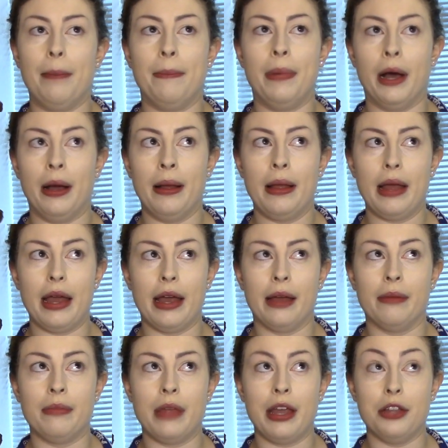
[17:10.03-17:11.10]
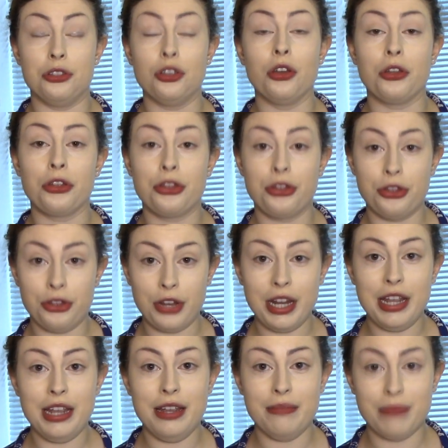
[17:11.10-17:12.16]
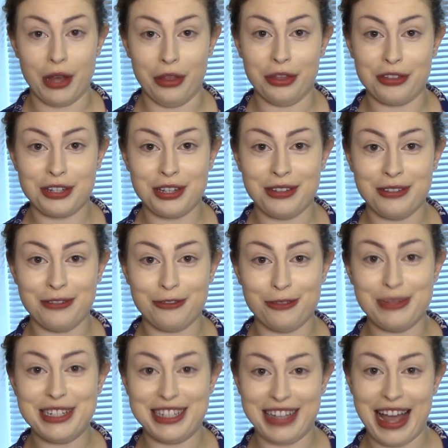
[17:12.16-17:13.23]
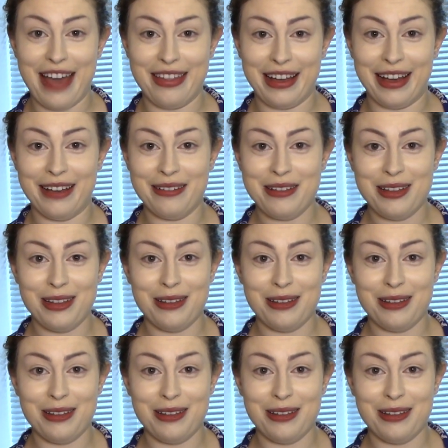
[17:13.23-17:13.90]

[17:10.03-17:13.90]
But it took 3 months for me to get that,